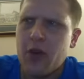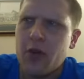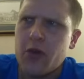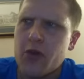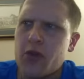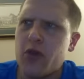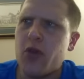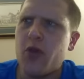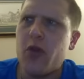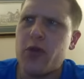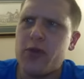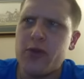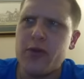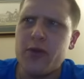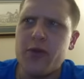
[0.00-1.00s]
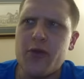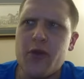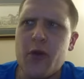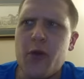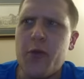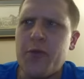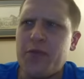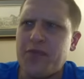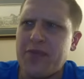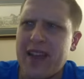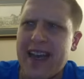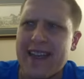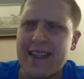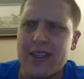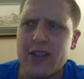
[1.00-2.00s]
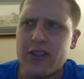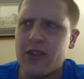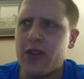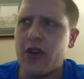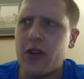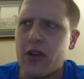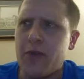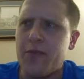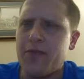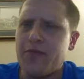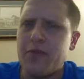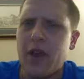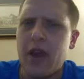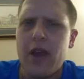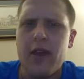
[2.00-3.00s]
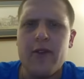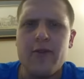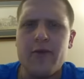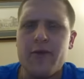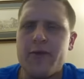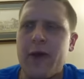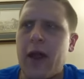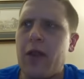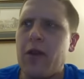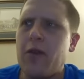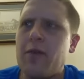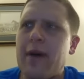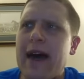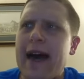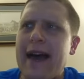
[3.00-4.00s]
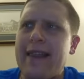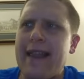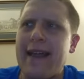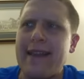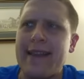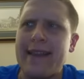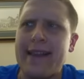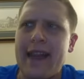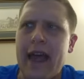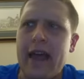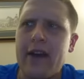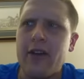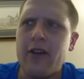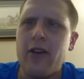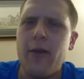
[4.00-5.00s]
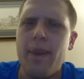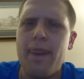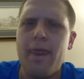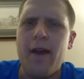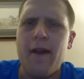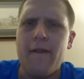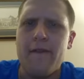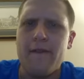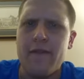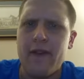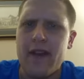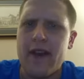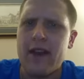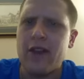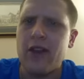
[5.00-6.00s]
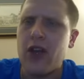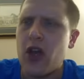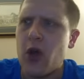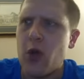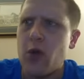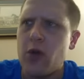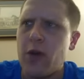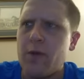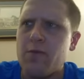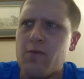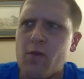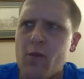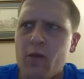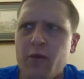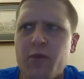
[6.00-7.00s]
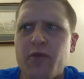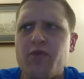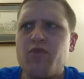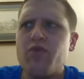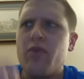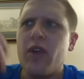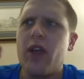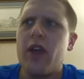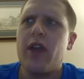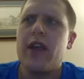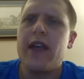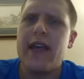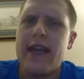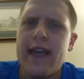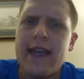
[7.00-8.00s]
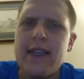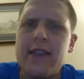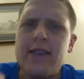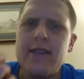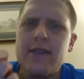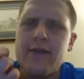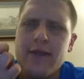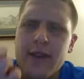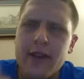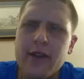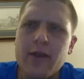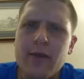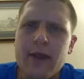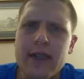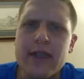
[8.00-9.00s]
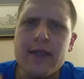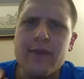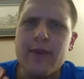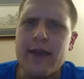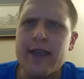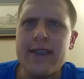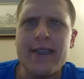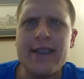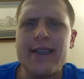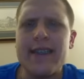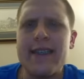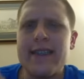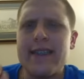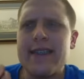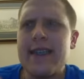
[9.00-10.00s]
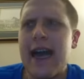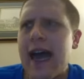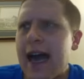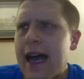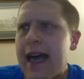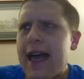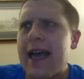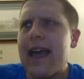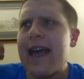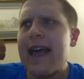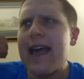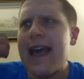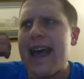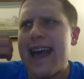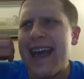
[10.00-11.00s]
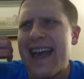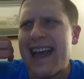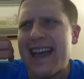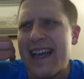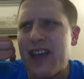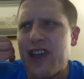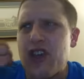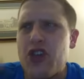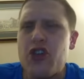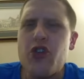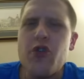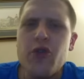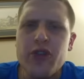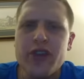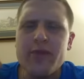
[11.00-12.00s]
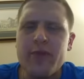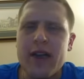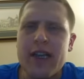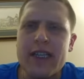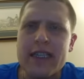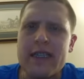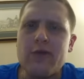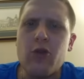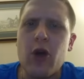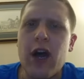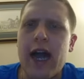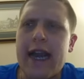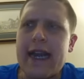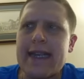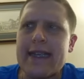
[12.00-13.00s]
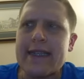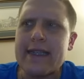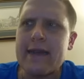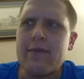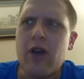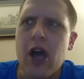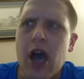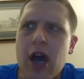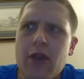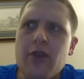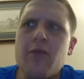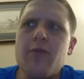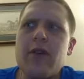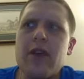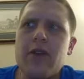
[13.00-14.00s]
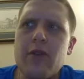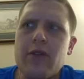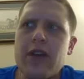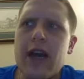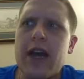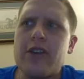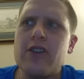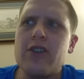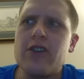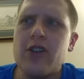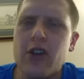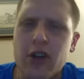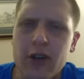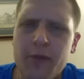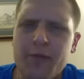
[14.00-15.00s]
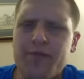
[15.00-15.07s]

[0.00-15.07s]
core fruit at the start, followed by that layer of vanilla oak. Hints of a little bit of spices. It's not a huge spicy wine as some other Pinotages are.